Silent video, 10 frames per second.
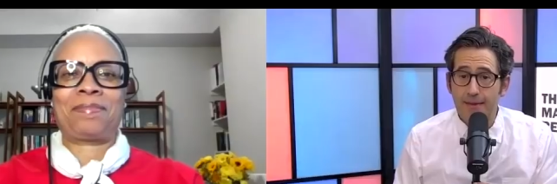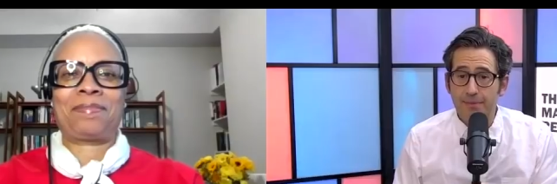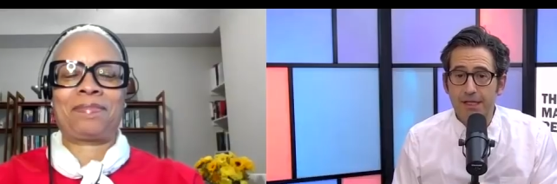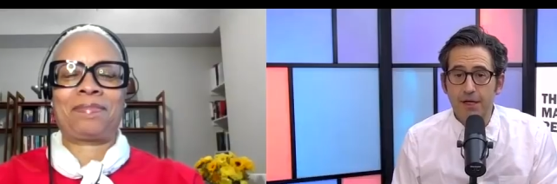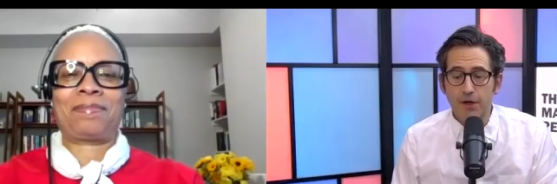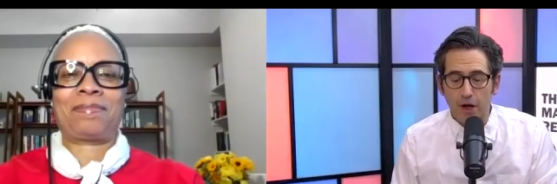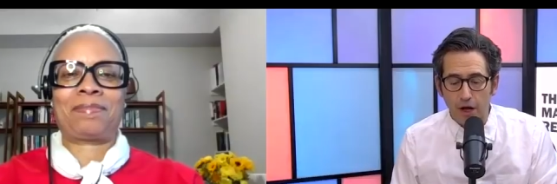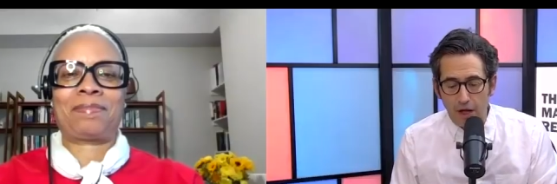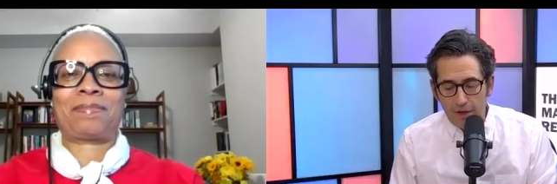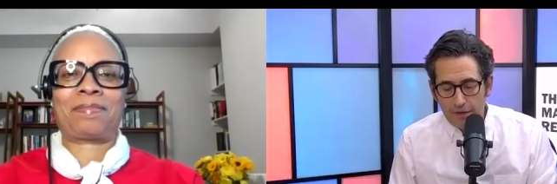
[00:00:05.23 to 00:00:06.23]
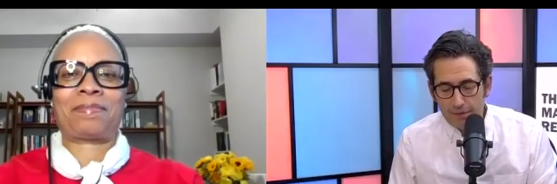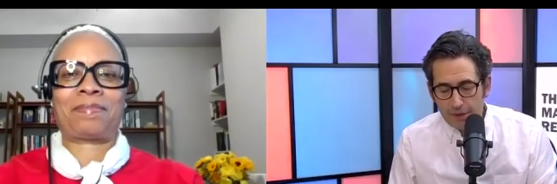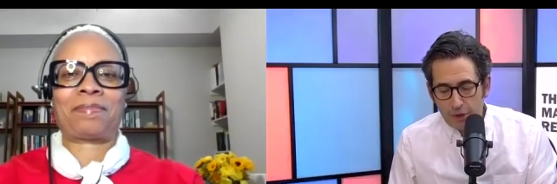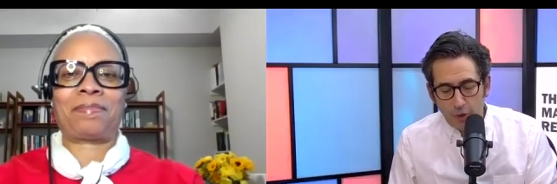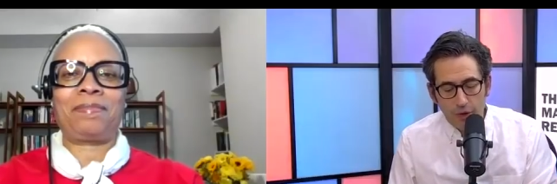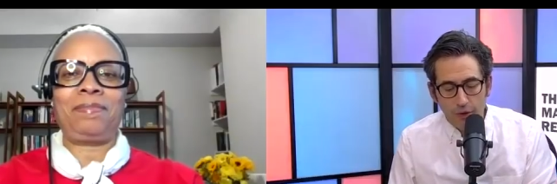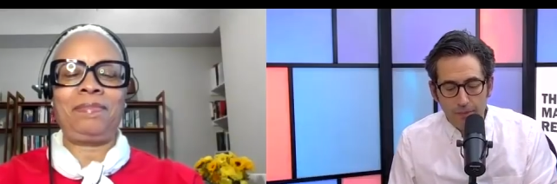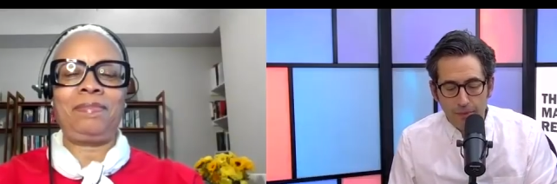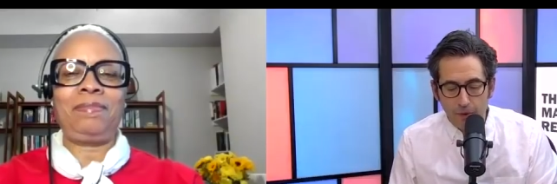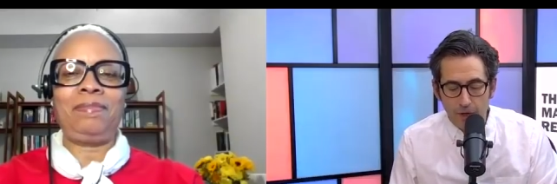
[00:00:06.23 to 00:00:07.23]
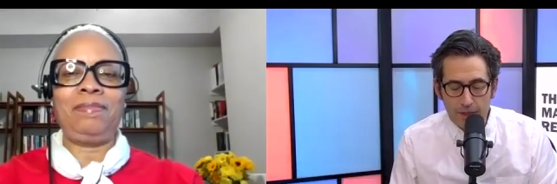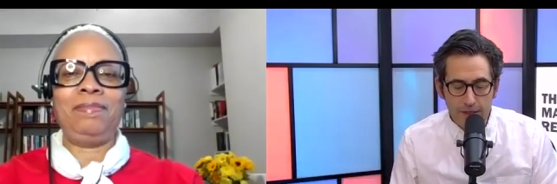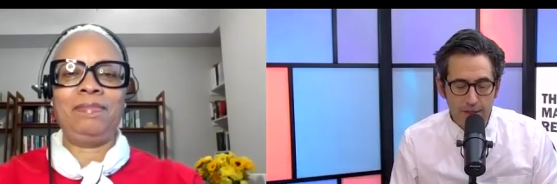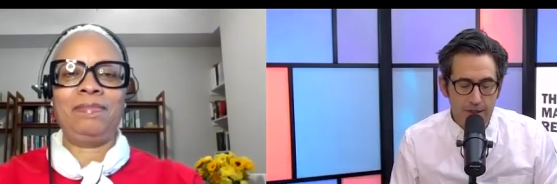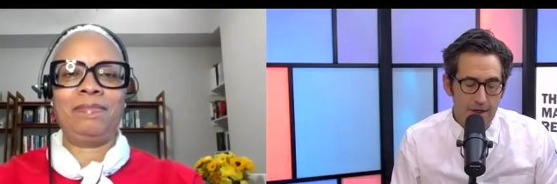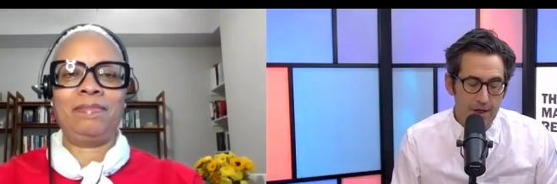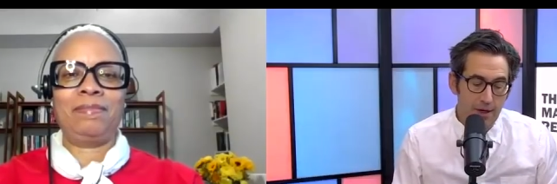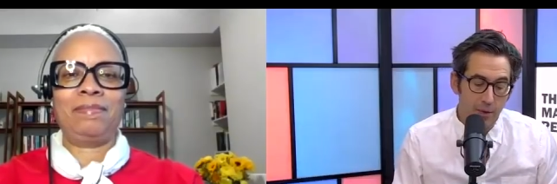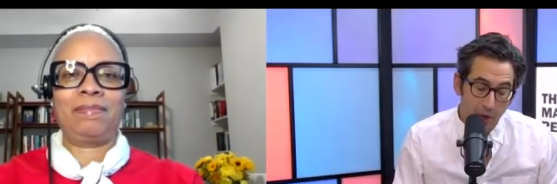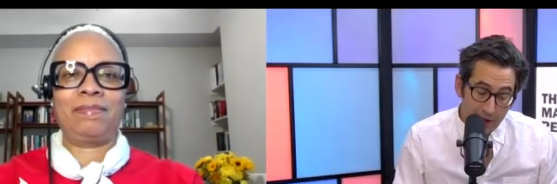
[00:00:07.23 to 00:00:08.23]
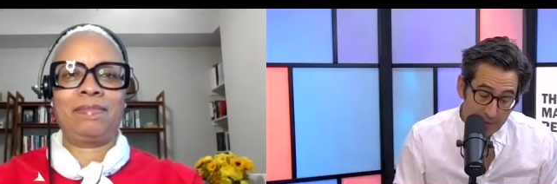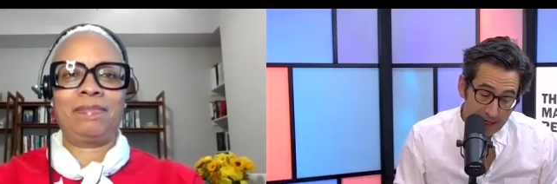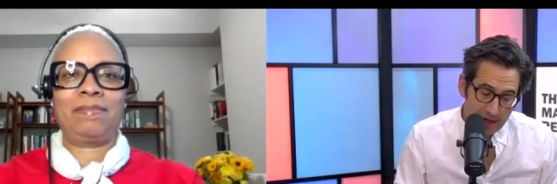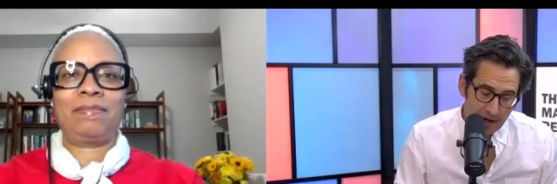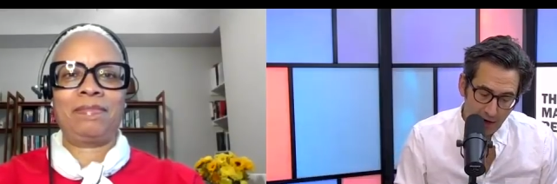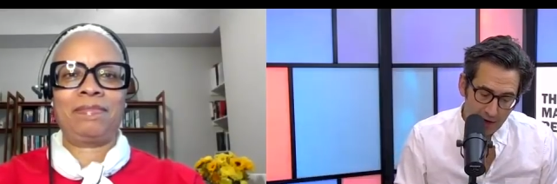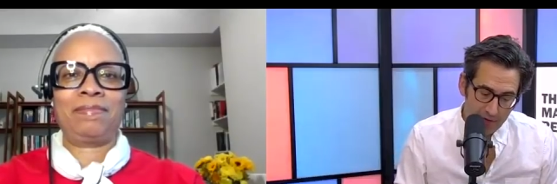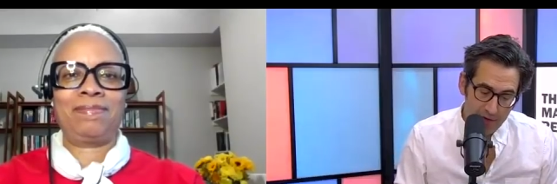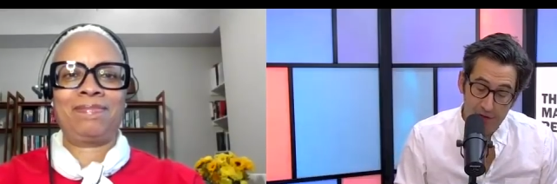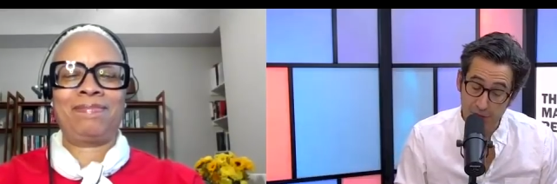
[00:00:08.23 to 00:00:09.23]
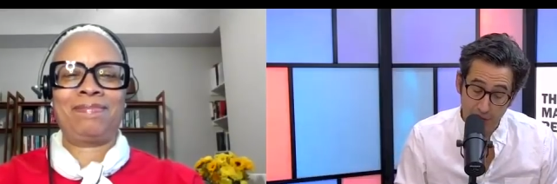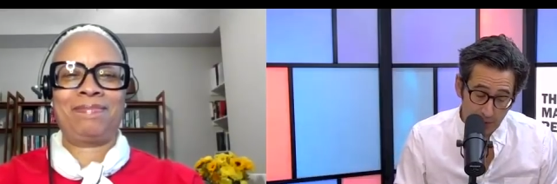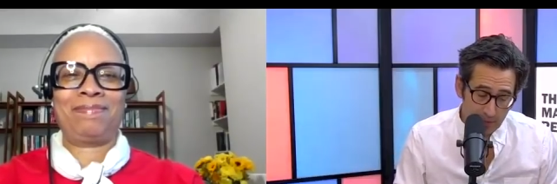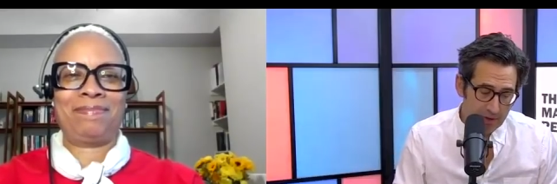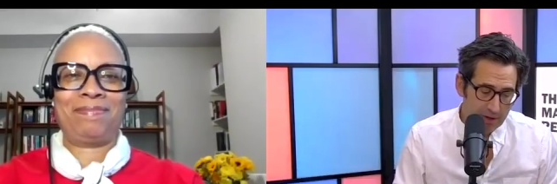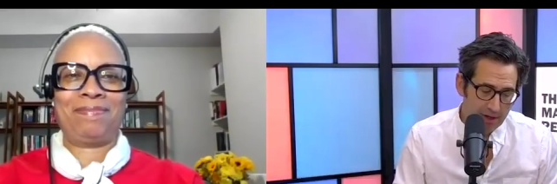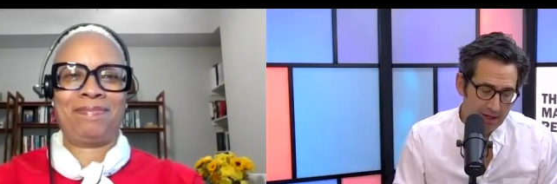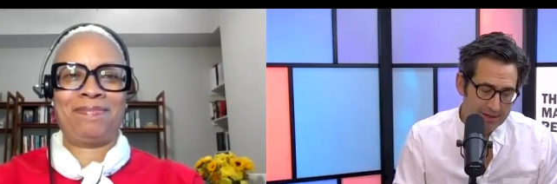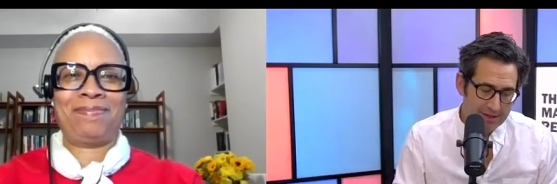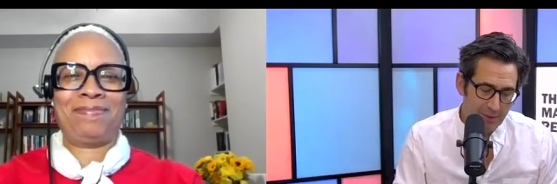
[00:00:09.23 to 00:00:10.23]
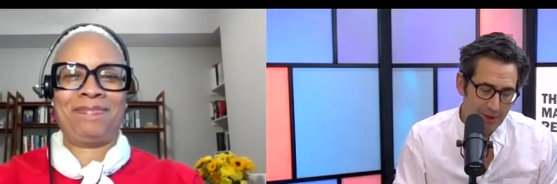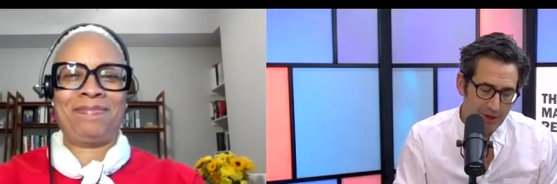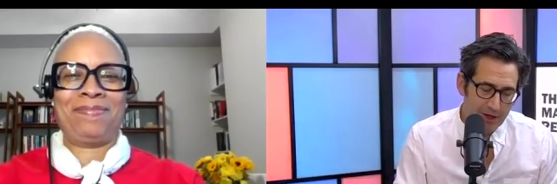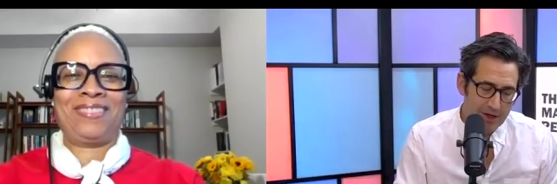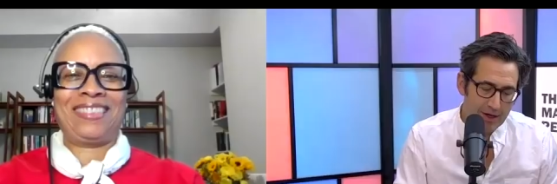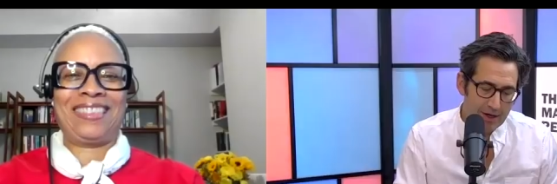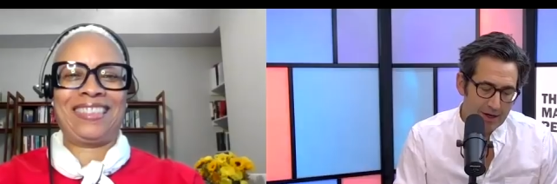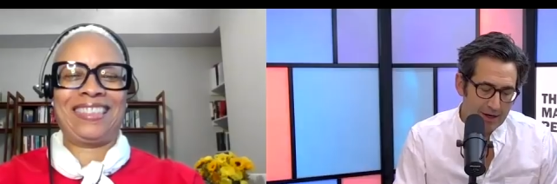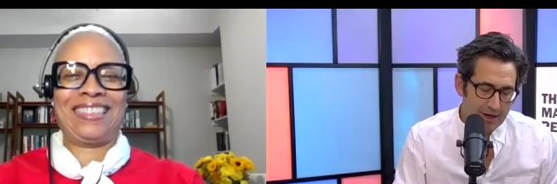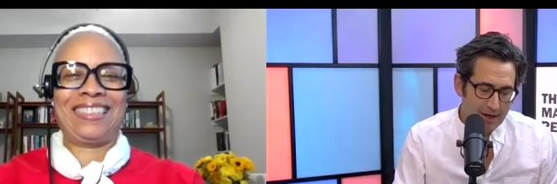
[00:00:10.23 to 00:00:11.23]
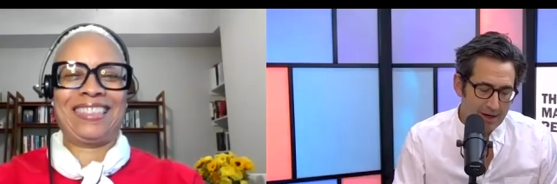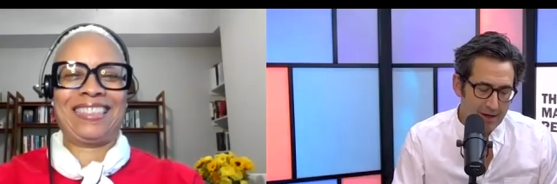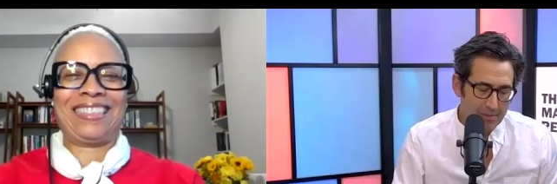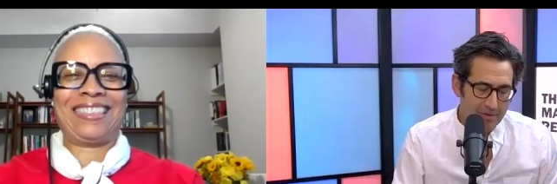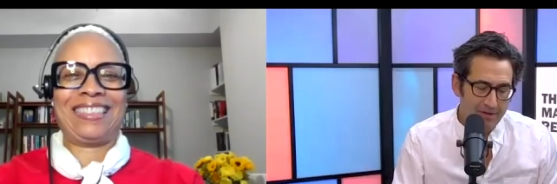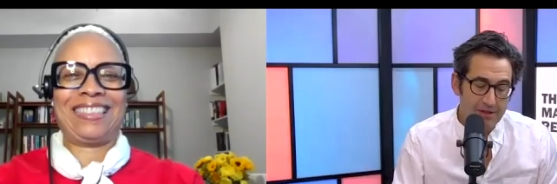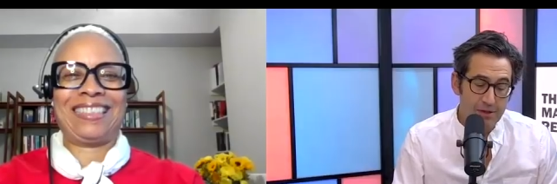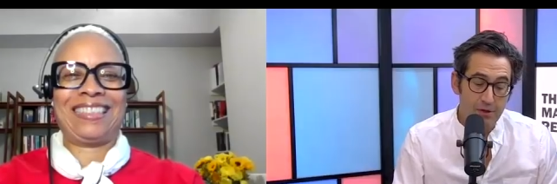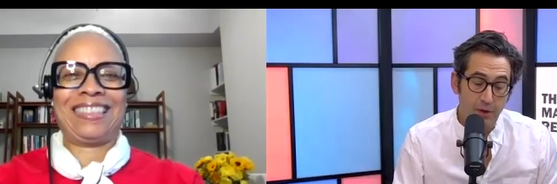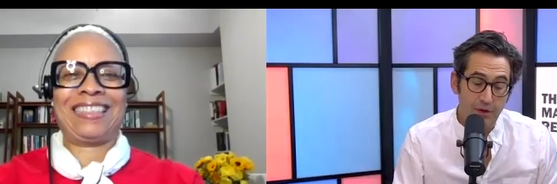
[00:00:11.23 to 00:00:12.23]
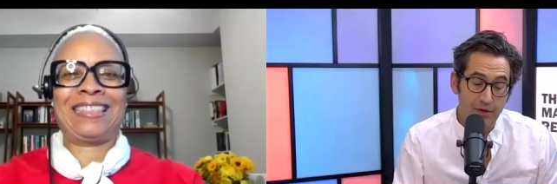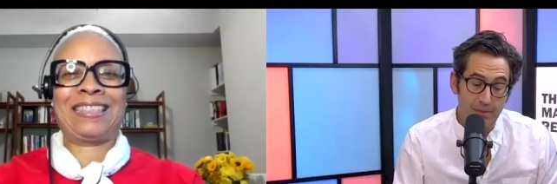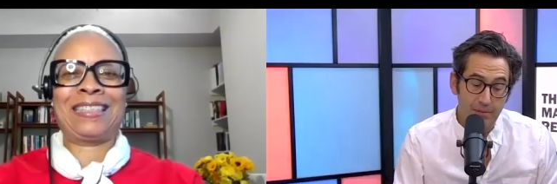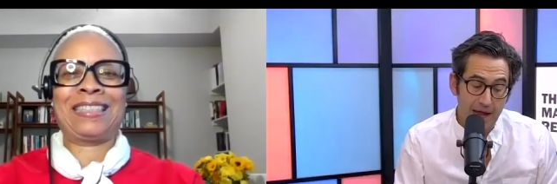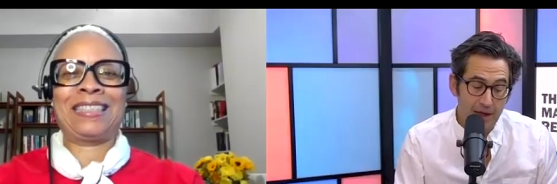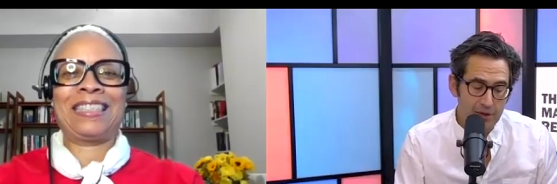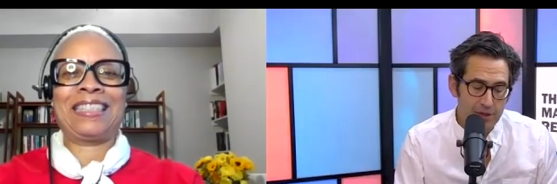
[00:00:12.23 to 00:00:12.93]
Speaker 1: Seder on the Majority Report, uh, with me on the Zoom, as it were, uh, Professor Dorothy Brown.